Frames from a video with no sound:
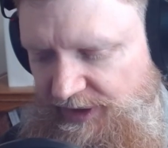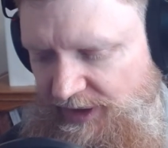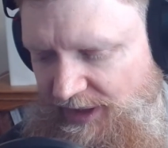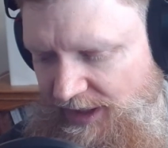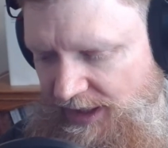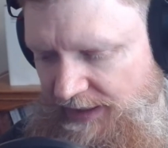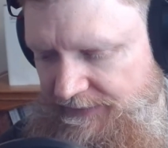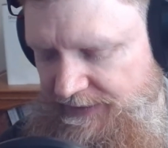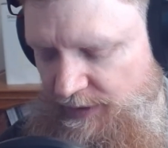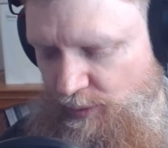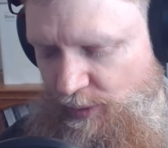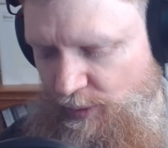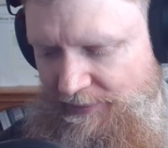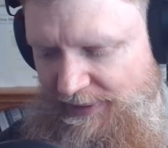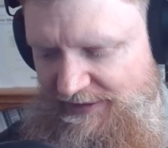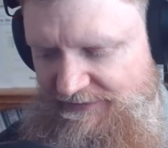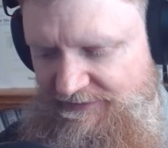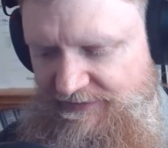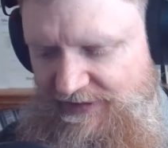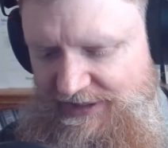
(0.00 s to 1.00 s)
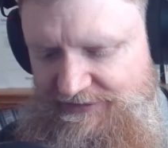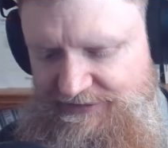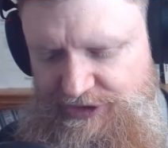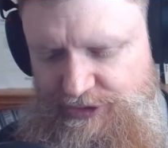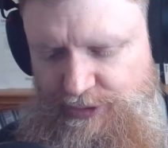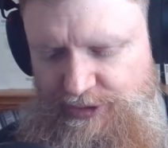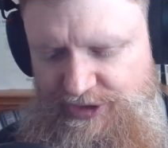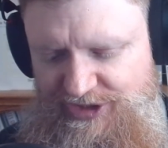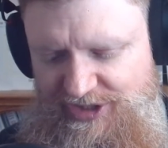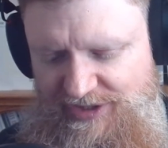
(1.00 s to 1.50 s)
I think one of my favorite
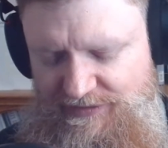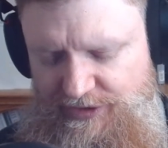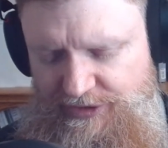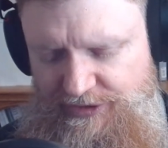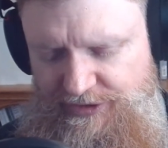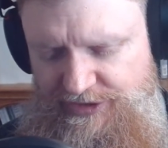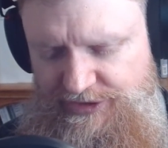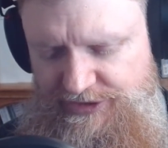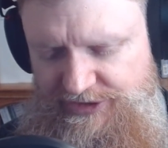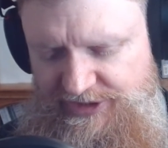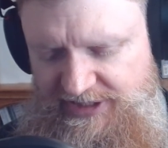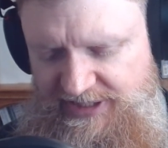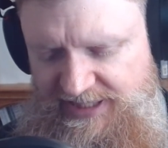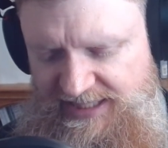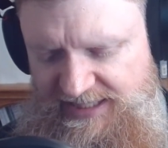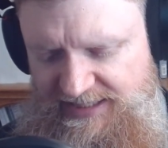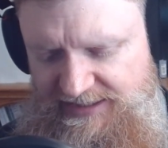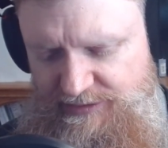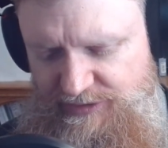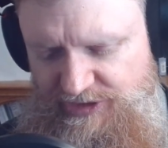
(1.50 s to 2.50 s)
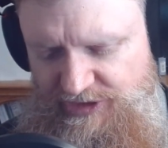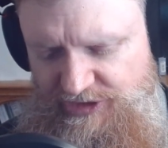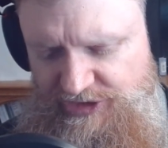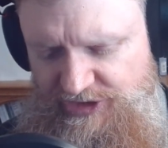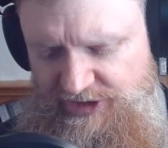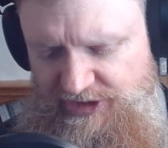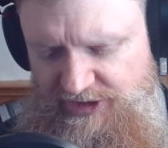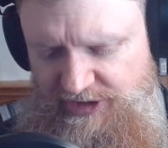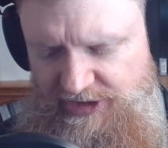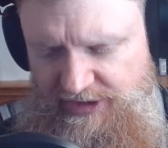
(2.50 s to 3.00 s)
stories I ever heard is the uh, the
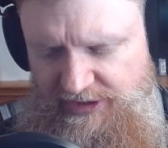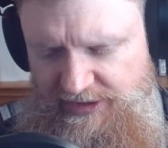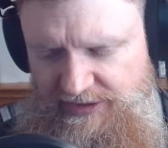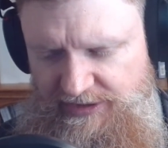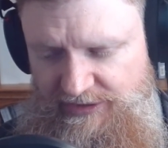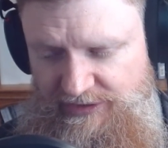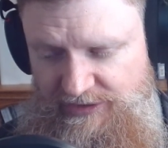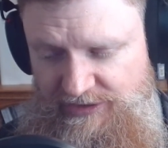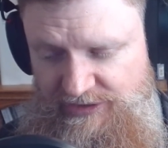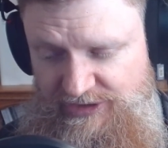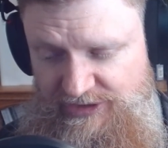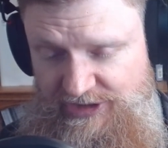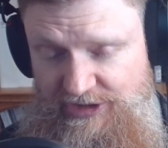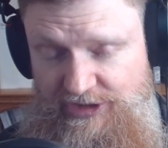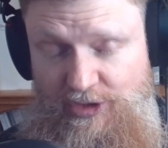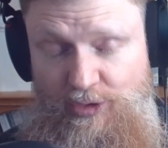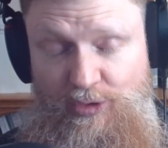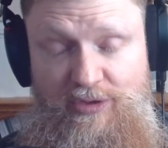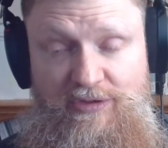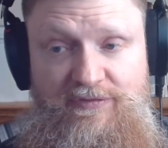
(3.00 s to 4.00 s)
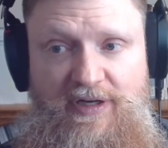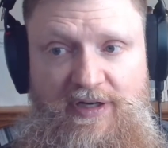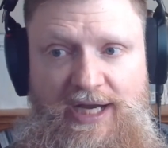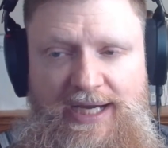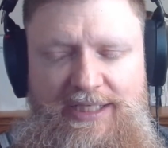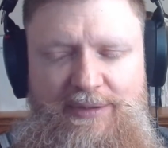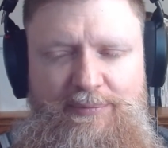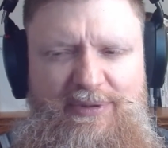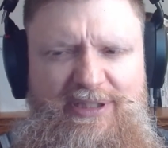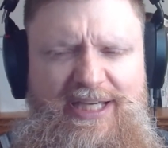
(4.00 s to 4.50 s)
CEO, CEO of
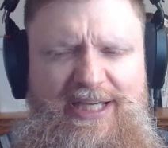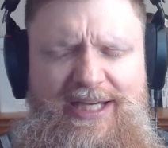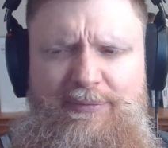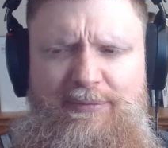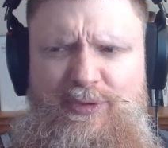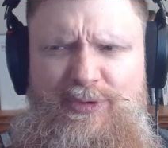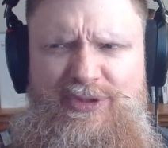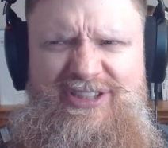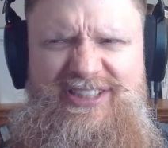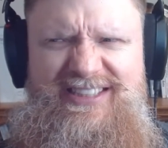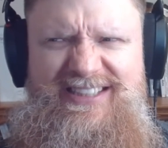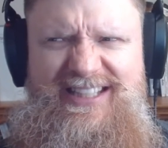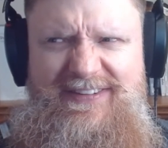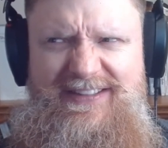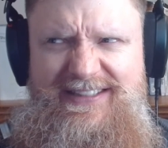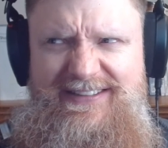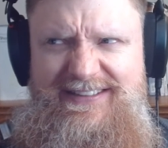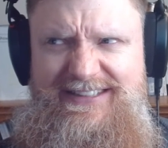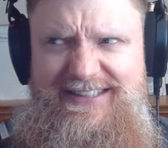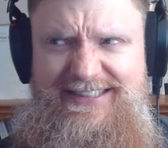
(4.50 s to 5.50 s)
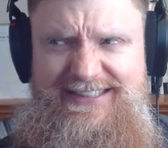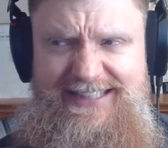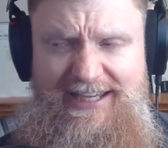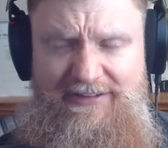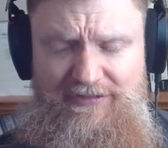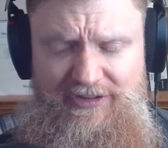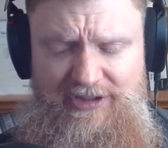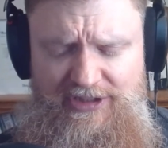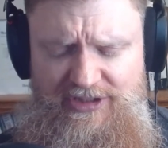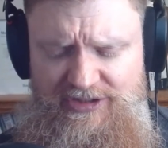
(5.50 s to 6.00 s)
IBM. It was in I think in the
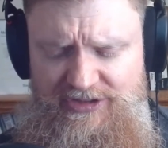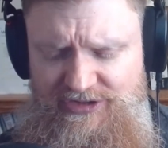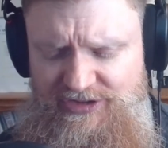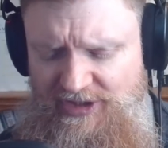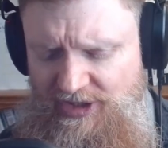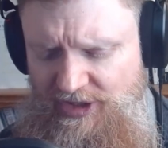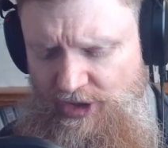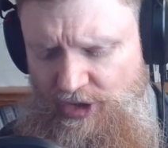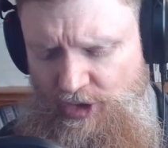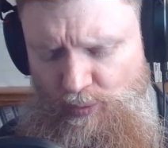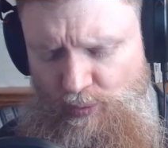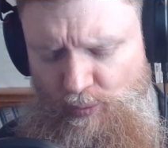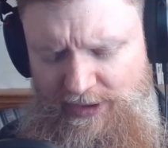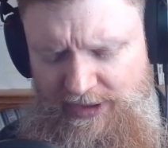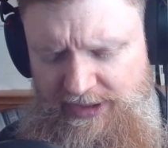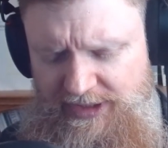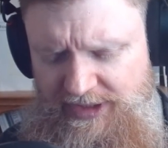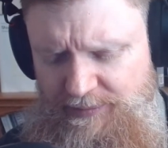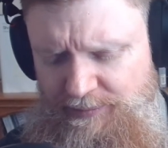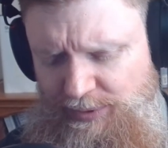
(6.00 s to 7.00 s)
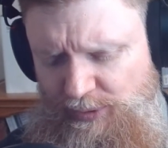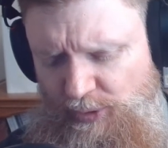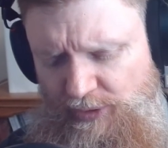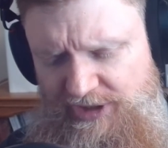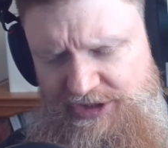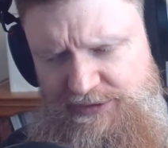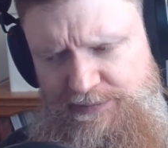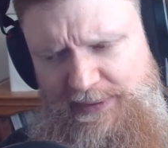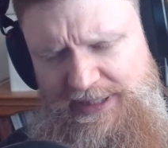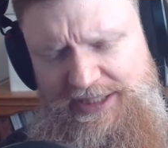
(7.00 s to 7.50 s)
70s one of the
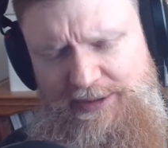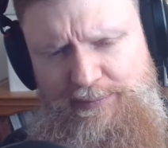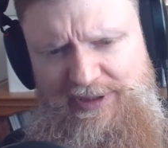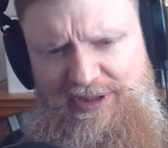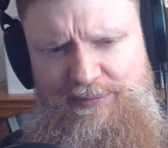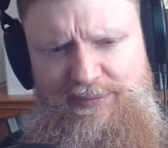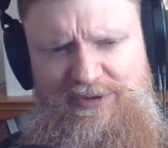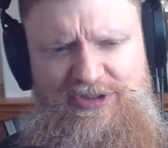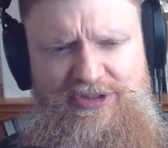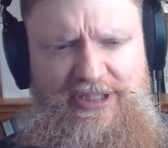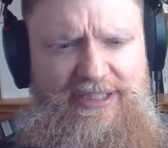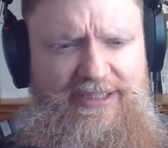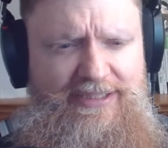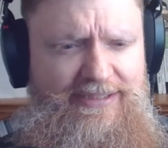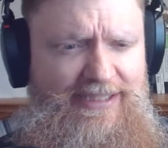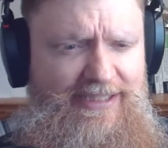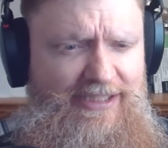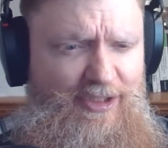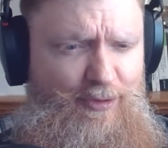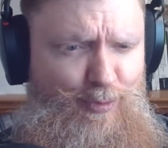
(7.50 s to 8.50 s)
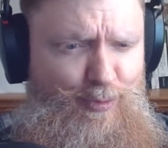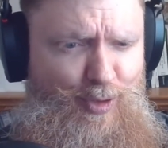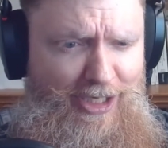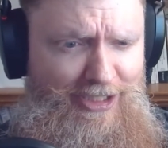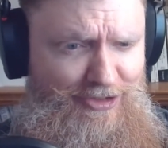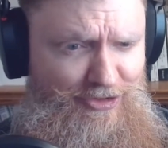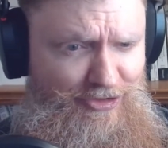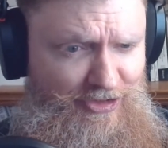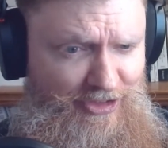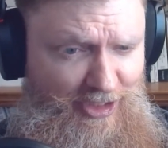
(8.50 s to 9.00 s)
employees made a big mistake and ended up
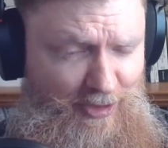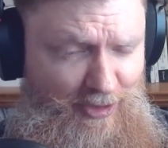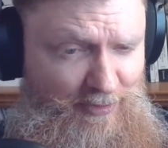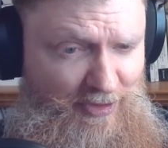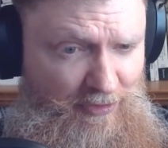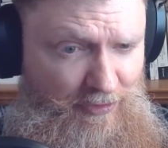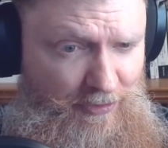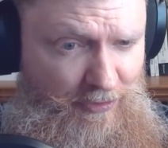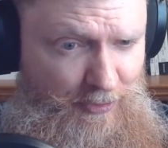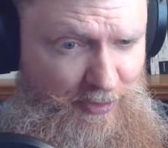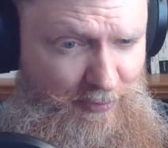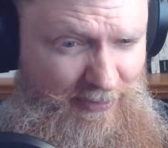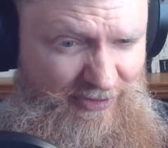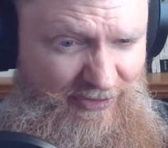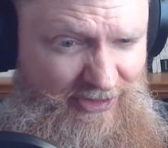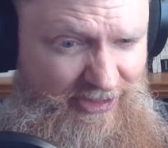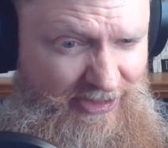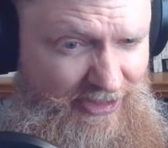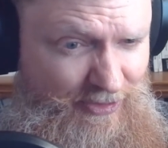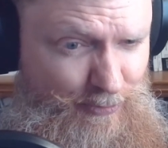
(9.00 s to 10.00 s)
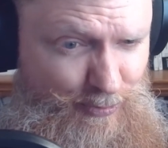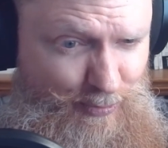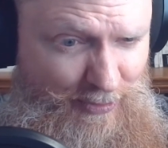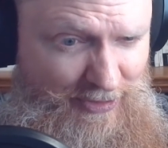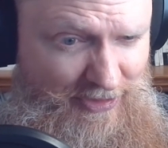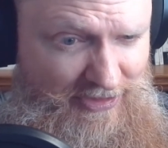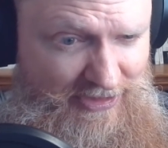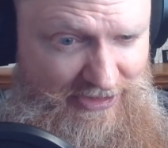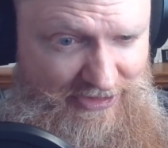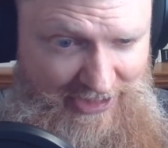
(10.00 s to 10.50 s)
costing the company 30 million. He was one
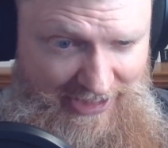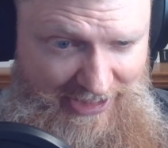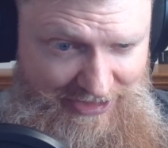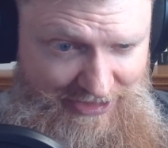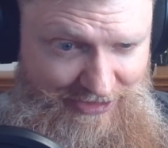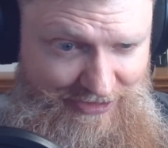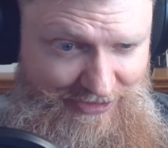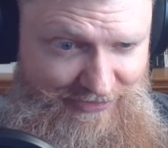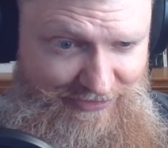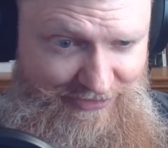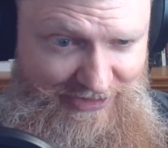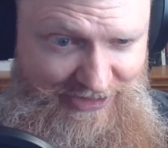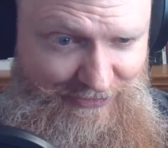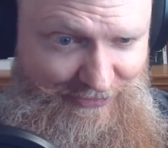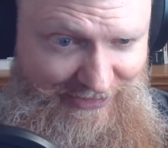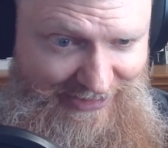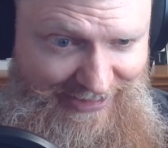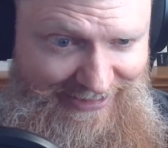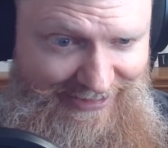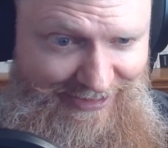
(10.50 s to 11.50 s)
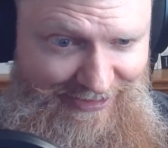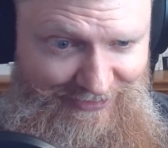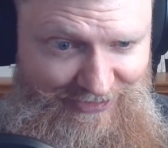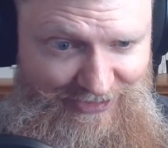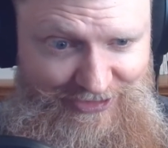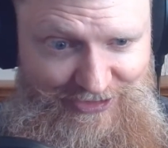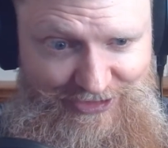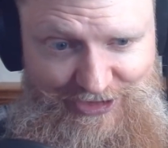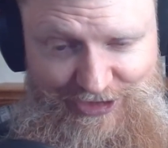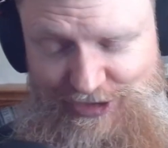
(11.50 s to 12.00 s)
of the executives, you know, he got called in
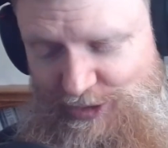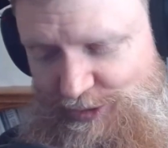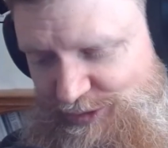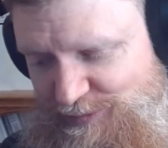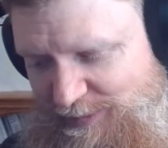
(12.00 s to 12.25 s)
the CEO's